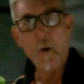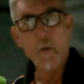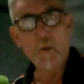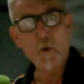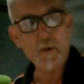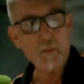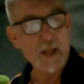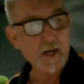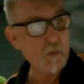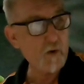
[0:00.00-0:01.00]
more in
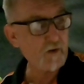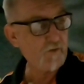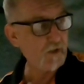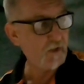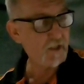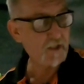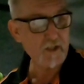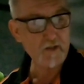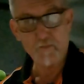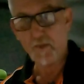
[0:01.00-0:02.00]
black and white for you to
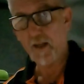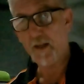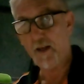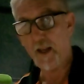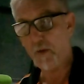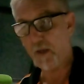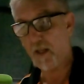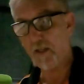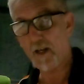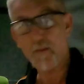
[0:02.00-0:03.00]
see and how we
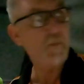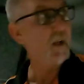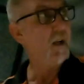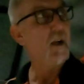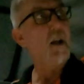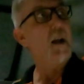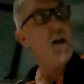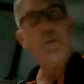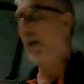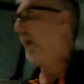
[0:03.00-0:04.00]
close it up.
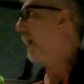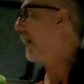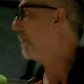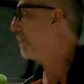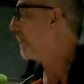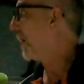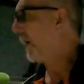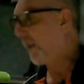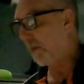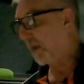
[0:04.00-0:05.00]
Anyway, I
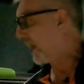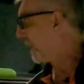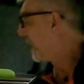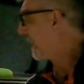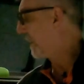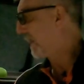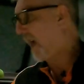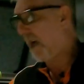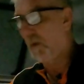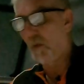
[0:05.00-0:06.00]
think we're done there. The
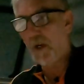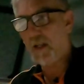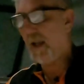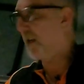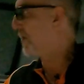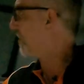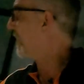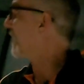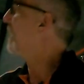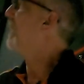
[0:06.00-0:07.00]
table worked out a treat.